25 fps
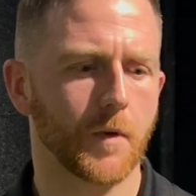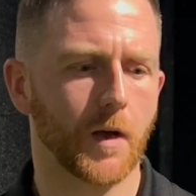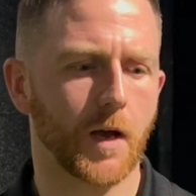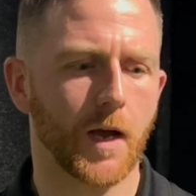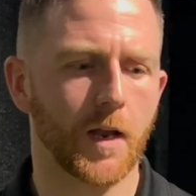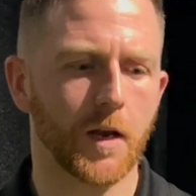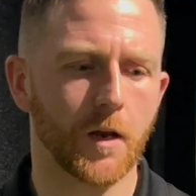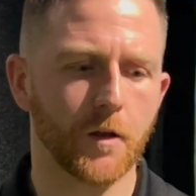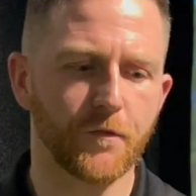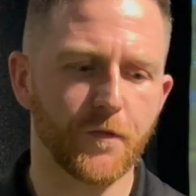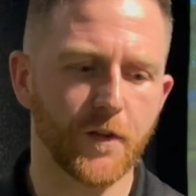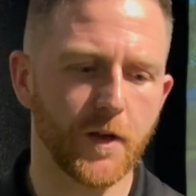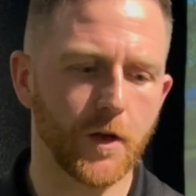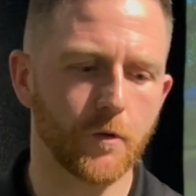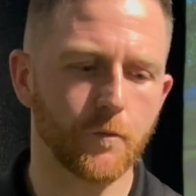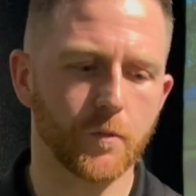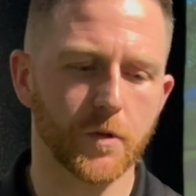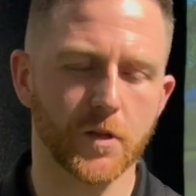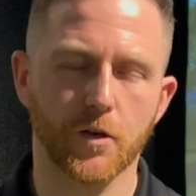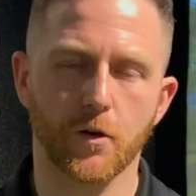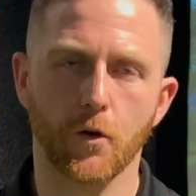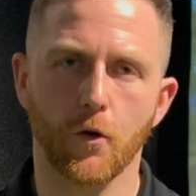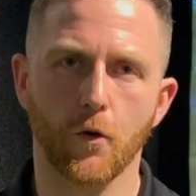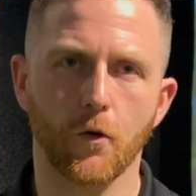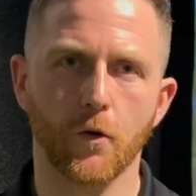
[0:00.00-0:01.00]
And I found with
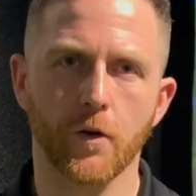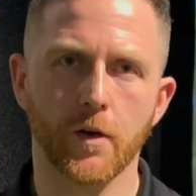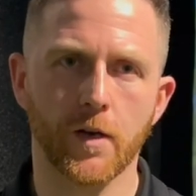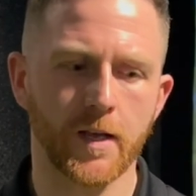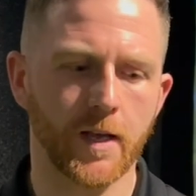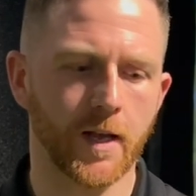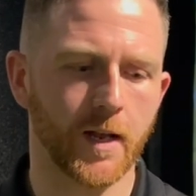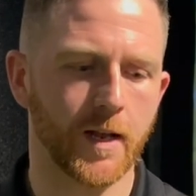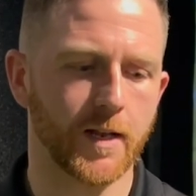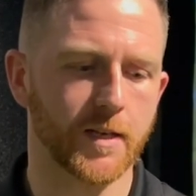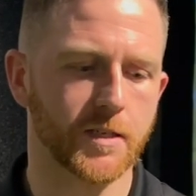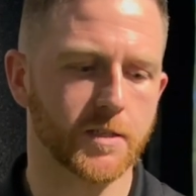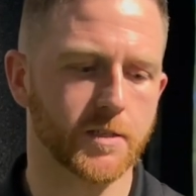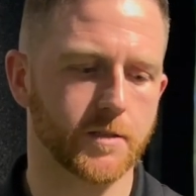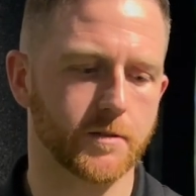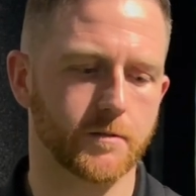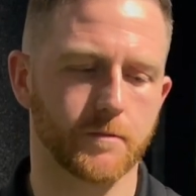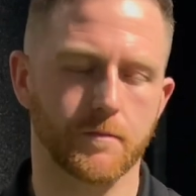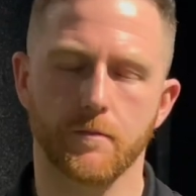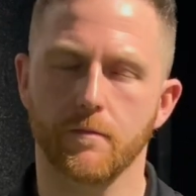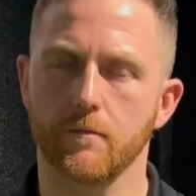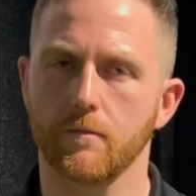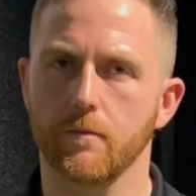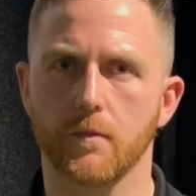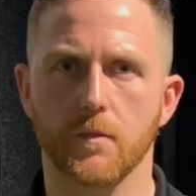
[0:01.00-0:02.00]
the Core and the LS,
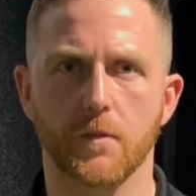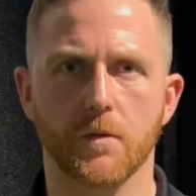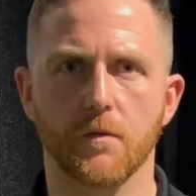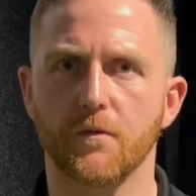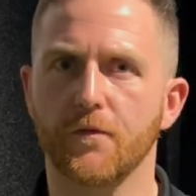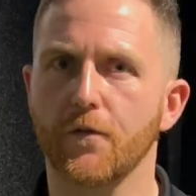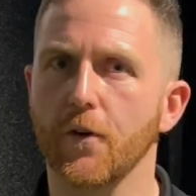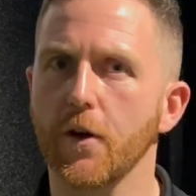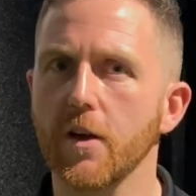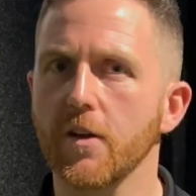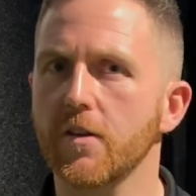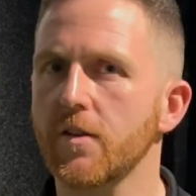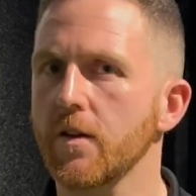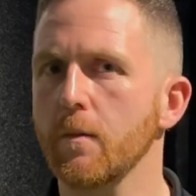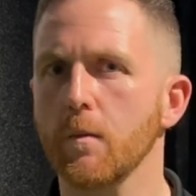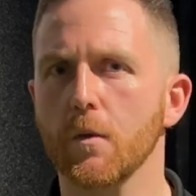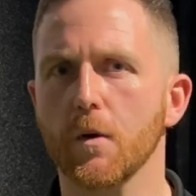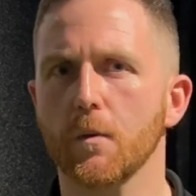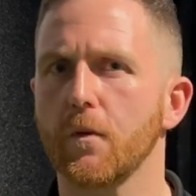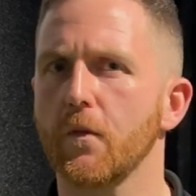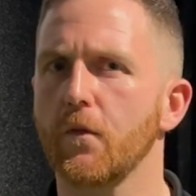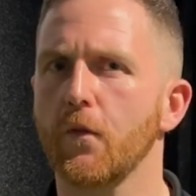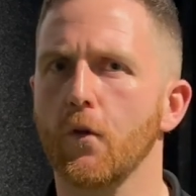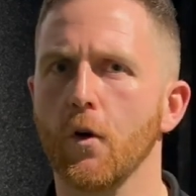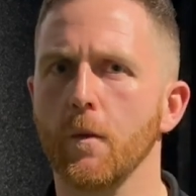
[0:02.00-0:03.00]
very similar
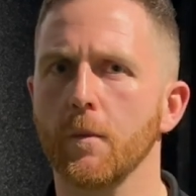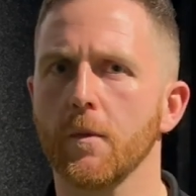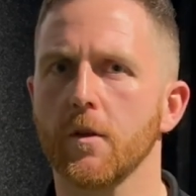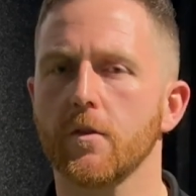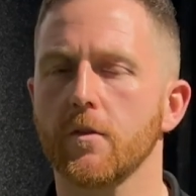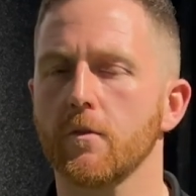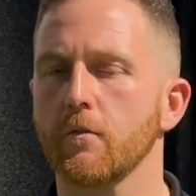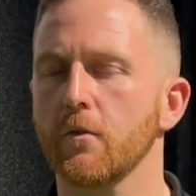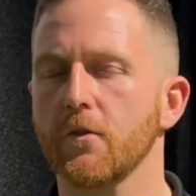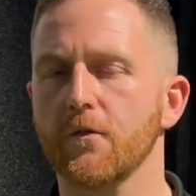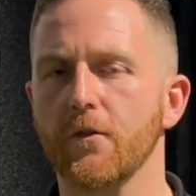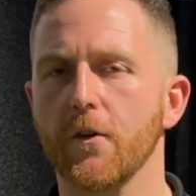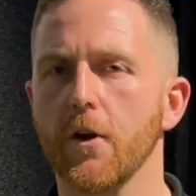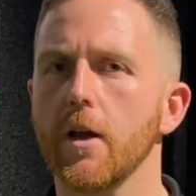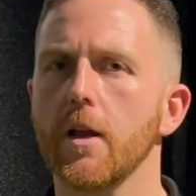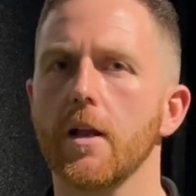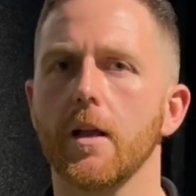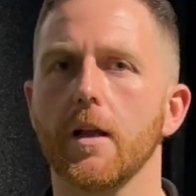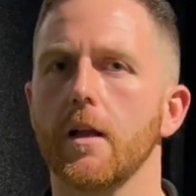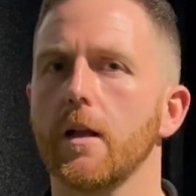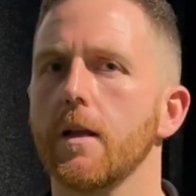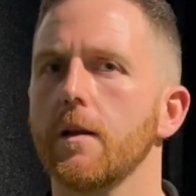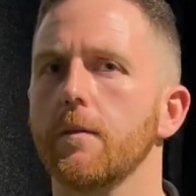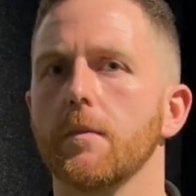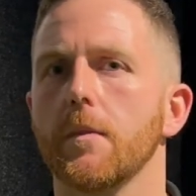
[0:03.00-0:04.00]
performance. There was very
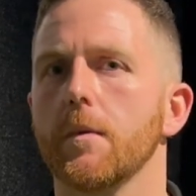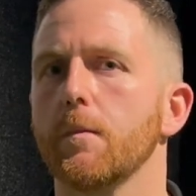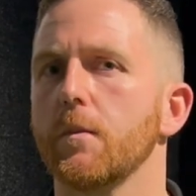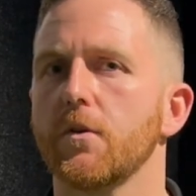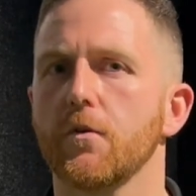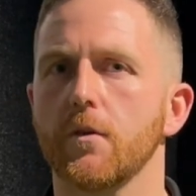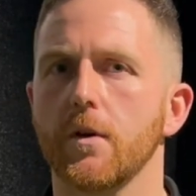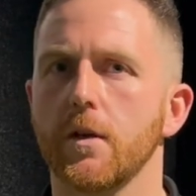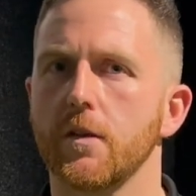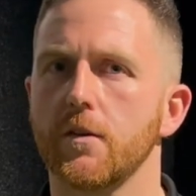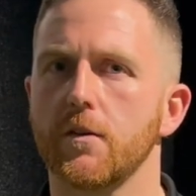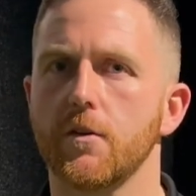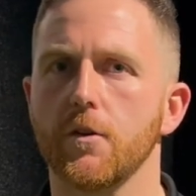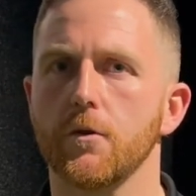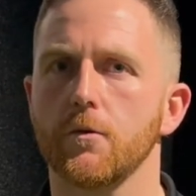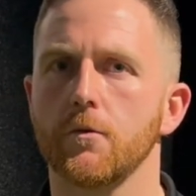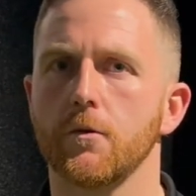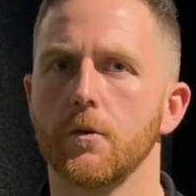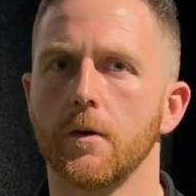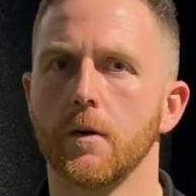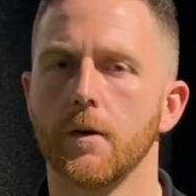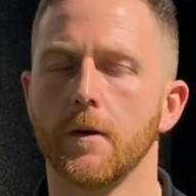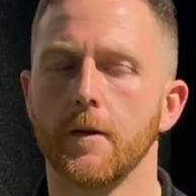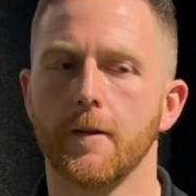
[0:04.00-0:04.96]
little in between the two.